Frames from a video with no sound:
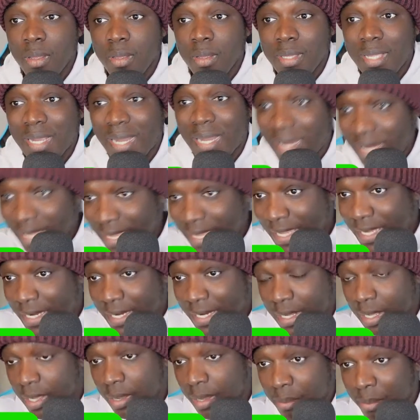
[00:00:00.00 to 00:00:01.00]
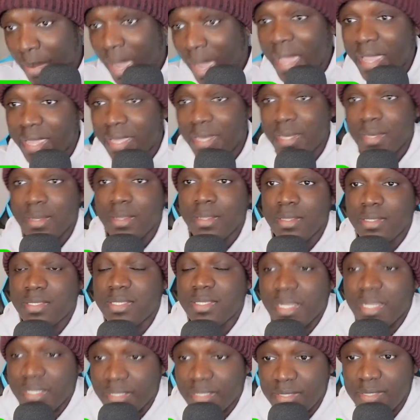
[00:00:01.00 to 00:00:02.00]
clean
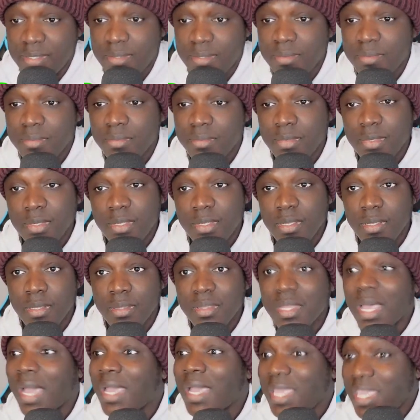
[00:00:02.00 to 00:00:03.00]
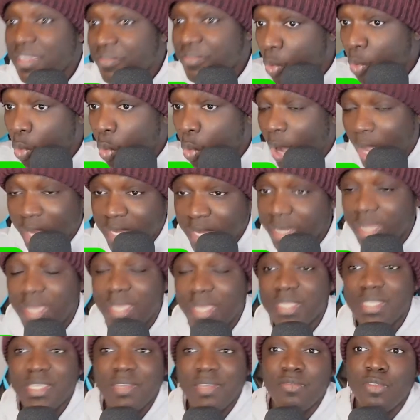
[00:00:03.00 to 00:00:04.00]
mindset. Not even one
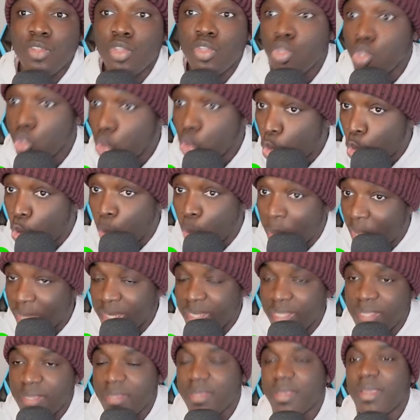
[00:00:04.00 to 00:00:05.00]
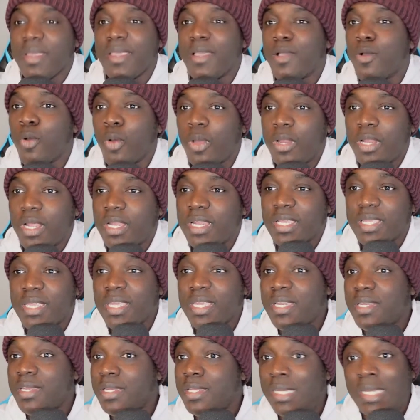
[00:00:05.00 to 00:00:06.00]
negative. Nobody going at the
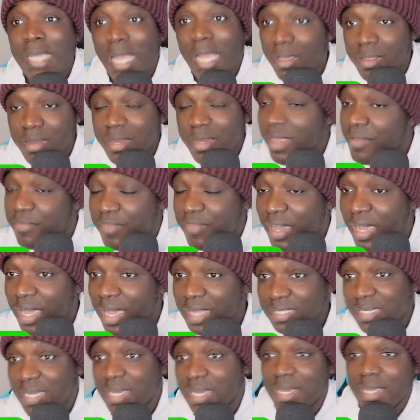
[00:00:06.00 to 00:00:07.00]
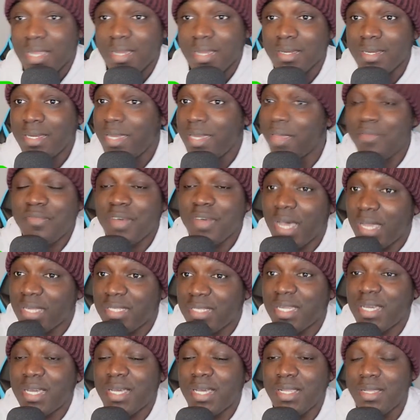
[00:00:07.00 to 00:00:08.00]
kid. Not never at all. Never at
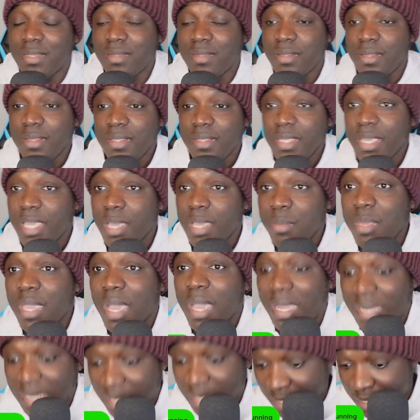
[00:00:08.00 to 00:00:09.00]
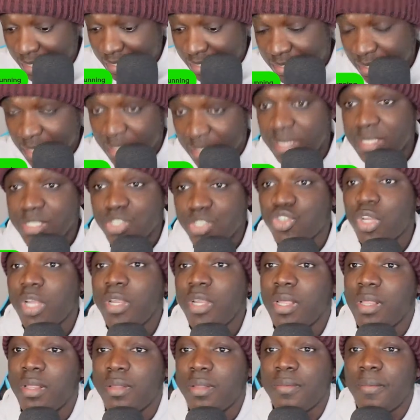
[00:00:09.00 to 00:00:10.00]
all. You get me? At least on this
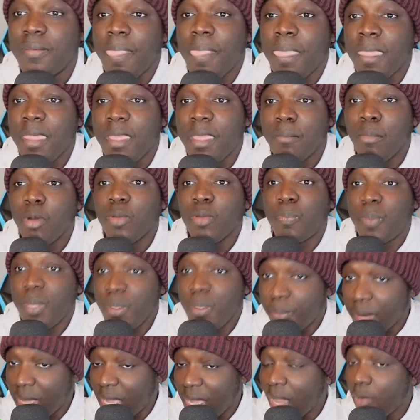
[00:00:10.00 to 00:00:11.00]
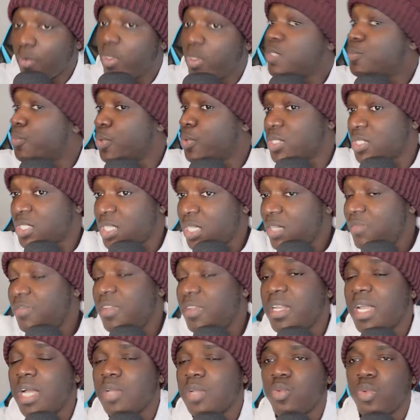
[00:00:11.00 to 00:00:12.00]
channel. But people always perceive
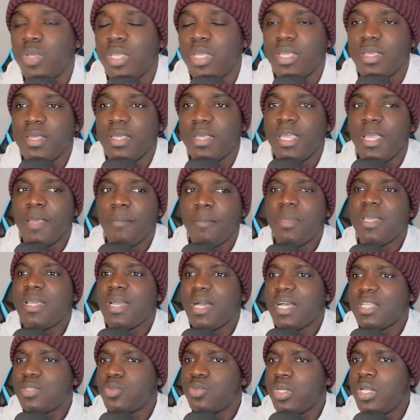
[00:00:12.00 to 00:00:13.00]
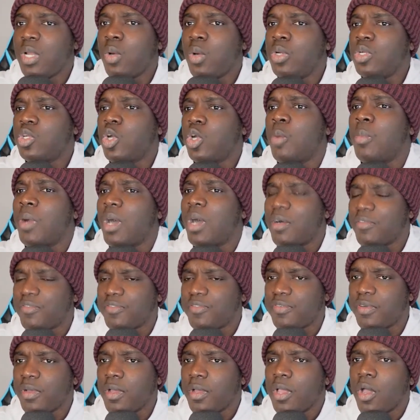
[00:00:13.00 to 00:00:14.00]
it that way because we don't come
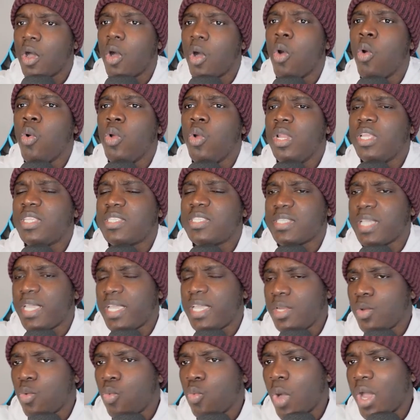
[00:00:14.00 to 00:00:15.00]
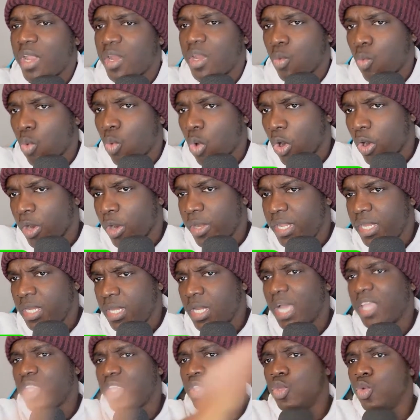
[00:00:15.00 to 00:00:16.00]
off only saying what the wording
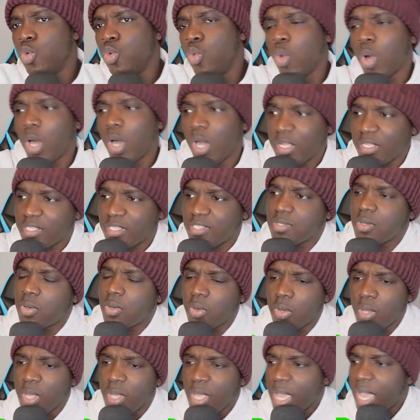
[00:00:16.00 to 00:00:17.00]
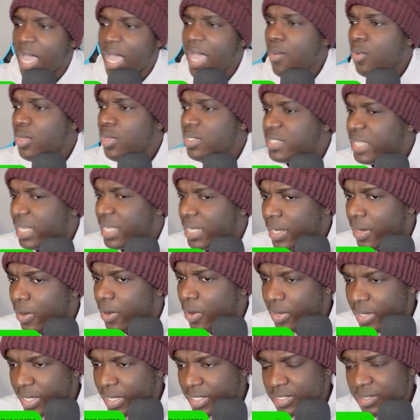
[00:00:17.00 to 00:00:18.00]
that you want. So I will tell you,
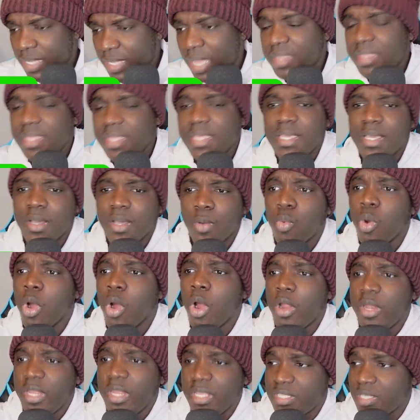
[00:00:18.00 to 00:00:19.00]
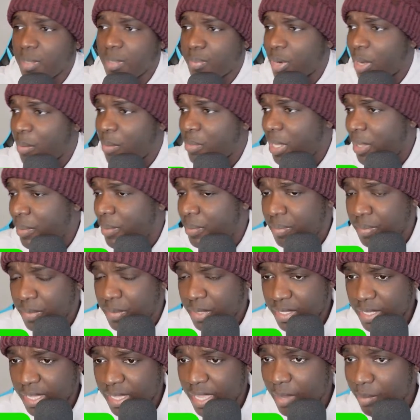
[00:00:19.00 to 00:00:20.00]
Ernest, I think word is a problem.
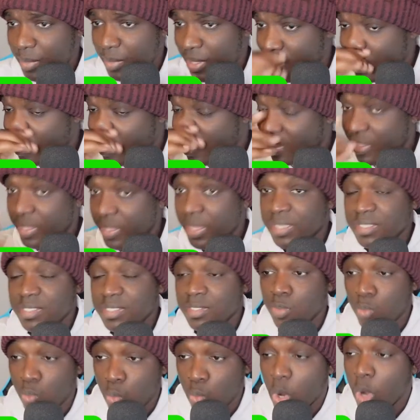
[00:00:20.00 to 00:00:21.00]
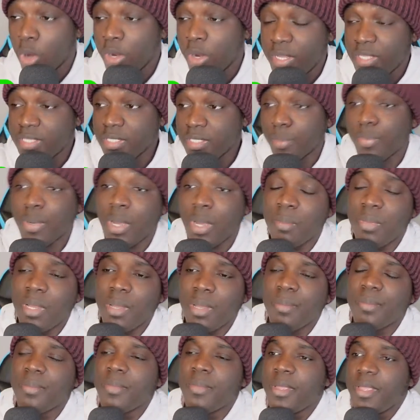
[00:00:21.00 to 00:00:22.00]
You get me? Yes, the word is a
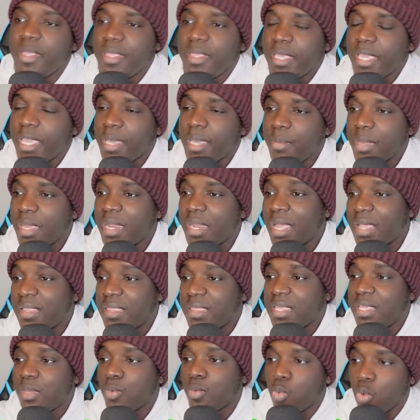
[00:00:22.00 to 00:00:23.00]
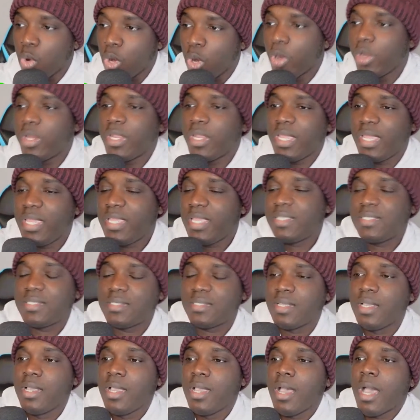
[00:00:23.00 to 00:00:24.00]
problem. You get me? And I think word is
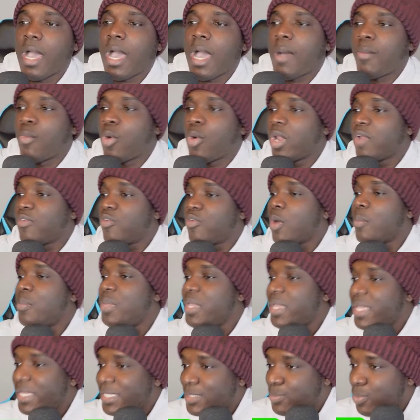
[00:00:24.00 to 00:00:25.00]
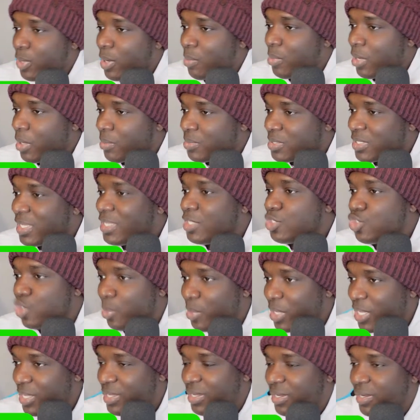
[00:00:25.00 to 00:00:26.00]
one of our biggest problems in
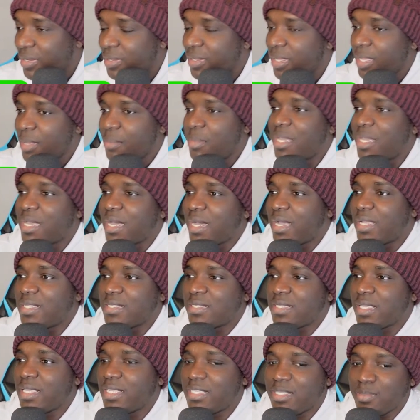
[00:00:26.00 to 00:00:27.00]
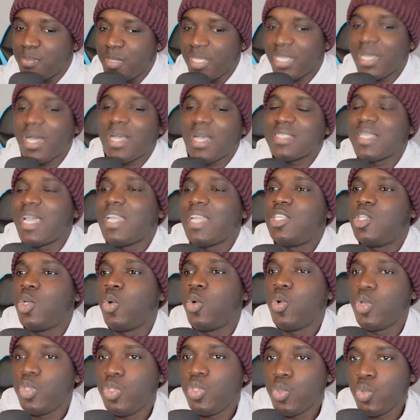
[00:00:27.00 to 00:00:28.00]
Jamaica because I
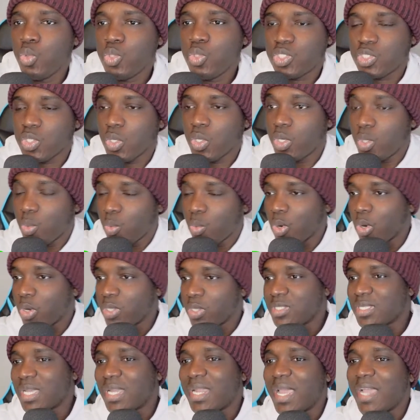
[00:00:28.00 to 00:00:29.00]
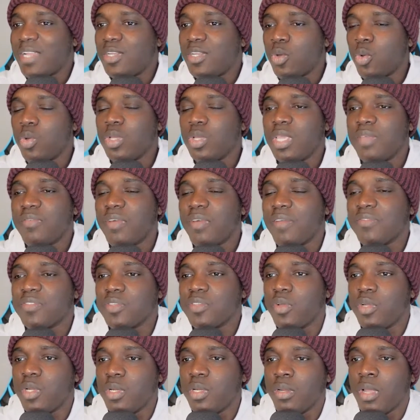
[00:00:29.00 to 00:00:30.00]
don't use certain words and I don't give off
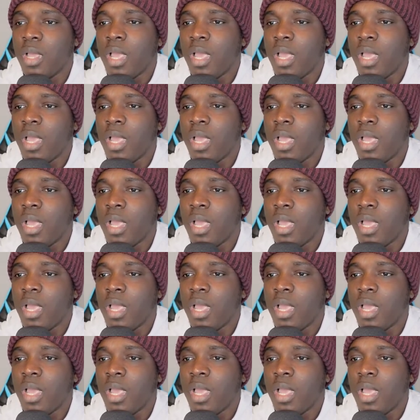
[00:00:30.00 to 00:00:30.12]
certain